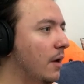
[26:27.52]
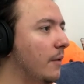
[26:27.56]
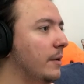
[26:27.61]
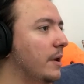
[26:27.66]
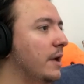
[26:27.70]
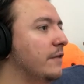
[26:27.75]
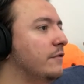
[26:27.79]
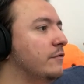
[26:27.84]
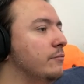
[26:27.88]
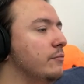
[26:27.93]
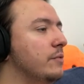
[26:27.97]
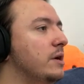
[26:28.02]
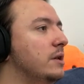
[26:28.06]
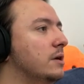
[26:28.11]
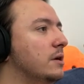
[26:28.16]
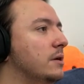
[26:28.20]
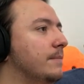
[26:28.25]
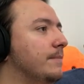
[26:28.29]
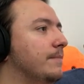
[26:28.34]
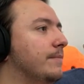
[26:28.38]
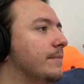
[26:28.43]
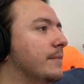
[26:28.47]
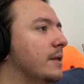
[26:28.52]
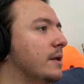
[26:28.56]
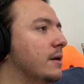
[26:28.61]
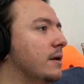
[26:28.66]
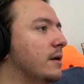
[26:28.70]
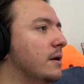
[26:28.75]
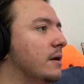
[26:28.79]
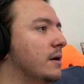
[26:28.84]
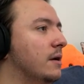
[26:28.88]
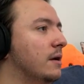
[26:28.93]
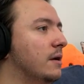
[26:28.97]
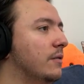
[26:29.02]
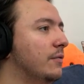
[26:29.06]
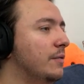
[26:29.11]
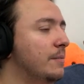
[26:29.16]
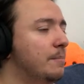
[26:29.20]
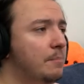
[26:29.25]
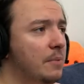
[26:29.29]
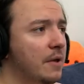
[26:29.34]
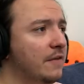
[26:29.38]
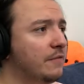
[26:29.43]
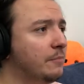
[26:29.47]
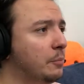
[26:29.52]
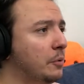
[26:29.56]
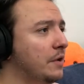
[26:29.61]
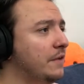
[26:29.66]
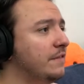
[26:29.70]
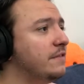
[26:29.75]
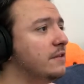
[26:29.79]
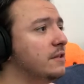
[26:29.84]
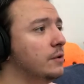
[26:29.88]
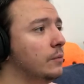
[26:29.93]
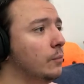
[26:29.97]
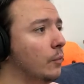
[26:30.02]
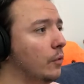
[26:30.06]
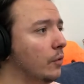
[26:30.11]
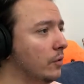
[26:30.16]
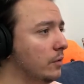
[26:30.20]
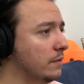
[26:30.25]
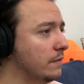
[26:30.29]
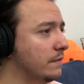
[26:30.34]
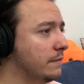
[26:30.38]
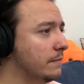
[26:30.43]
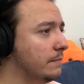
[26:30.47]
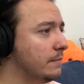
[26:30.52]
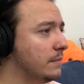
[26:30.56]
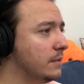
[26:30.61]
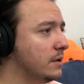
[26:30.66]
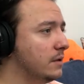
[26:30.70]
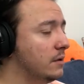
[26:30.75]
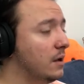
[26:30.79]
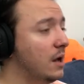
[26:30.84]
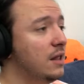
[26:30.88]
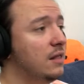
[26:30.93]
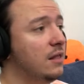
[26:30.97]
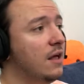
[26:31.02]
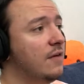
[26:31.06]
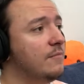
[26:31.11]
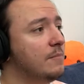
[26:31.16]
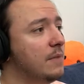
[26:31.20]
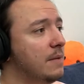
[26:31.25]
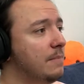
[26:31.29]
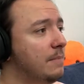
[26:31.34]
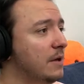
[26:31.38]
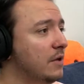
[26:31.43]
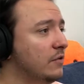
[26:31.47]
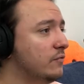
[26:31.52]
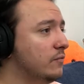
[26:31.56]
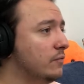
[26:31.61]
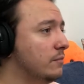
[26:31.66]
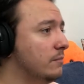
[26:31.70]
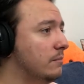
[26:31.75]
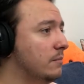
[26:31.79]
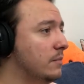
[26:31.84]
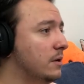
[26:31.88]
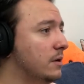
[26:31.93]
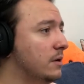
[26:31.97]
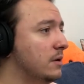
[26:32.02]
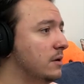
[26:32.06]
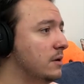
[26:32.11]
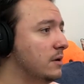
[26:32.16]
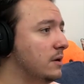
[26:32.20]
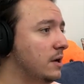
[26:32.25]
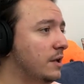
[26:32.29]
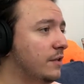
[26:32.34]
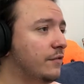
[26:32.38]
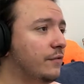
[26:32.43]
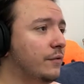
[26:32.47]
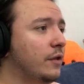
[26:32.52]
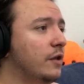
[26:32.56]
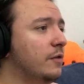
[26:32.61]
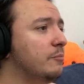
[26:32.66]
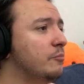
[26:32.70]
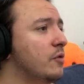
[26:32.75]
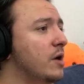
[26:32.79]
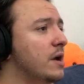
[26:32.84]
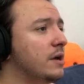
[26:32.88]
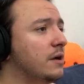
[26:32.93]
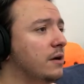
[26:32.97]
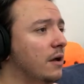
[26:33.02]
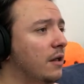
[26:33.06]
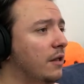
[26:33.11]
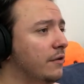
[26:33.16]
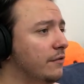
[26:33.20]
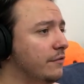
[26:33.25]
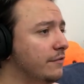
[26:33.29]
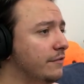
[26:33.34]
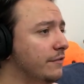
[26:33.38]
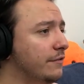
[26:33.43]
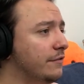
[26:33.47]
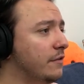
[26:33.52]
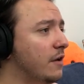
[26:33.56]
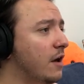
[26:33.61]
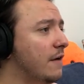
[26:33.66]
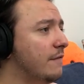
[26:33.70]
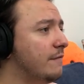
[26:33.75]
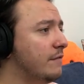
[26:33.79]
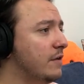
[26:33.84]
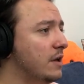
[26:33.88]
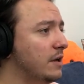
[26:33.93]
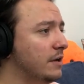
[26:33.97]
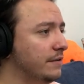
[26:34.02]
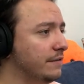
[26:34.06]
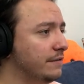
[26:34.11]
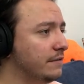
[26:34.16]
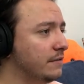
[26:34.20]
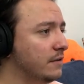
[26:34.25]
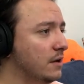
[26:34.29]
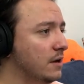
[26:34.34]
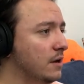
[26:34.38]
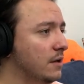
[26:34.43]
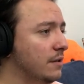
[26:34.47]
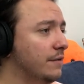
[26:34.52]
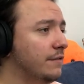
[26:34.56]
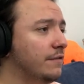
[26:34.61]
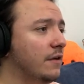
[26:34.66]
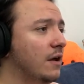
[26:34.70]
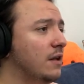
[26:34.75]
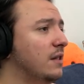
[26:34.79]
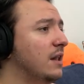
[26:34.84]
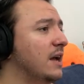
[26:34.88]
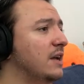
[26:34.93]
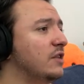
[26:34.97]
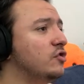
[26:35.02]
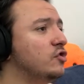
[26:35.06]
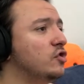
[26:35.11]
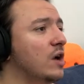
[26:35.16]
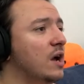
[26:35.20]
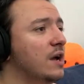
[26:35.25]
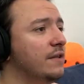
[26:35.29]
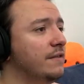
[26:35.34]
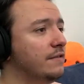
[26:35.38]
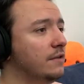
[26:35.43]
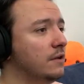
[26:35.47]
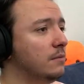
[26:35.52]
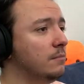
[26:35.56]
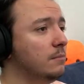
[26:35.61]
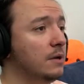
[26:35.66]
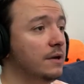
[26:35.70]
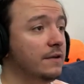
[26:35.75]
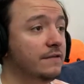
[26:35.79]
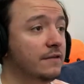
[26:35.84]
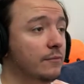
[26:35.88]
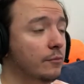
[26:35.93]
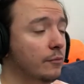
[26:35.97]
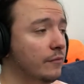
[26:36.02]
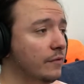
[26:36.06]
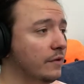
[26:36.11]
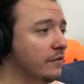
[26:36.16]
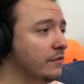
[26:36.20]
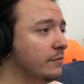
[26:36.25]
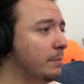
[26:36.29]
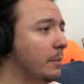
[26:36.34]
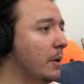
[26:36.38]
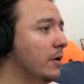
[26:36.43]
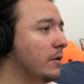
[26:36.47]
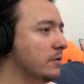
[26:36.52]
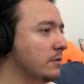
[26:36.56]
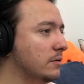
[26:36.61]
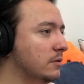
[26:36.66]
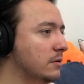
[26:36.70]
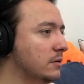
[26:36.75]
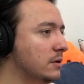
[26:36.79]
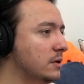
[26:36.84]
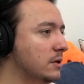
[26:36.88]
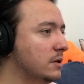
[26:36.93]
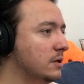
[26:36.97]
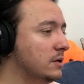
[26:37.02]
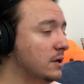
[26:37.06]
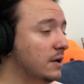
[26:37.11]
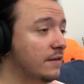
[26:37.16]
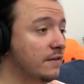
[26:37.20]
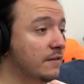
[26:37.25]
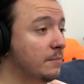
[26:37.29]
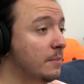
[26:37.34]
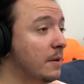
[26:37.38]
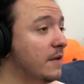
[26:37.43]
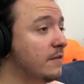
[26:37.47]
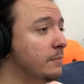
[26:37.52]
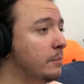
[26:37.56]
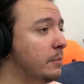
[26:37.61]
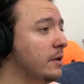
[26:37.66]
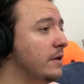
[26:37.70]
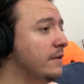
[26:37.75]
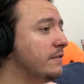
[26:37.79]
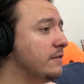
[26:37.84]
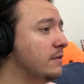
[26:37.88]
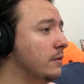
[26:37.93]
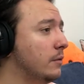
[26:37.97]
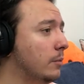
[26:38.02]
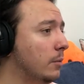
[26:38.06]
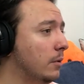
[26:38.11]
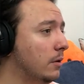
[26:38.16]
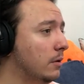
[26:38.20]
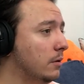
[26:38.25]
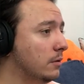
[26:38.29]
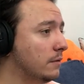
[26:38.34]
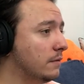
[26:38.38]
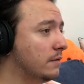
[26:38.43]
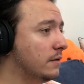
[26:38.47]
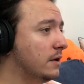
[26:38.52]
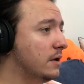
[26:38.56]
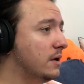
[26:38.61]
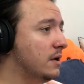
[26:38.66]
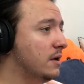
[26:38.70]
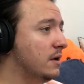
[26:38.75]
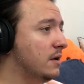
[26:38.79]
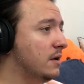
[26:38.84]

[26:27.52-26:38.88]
Oh, we got to read it. The best place in the world. I love my bedroom. It's full of bright colors and soft inks. The sunlight shines in and makes everything sparkle. It's the best place in the world.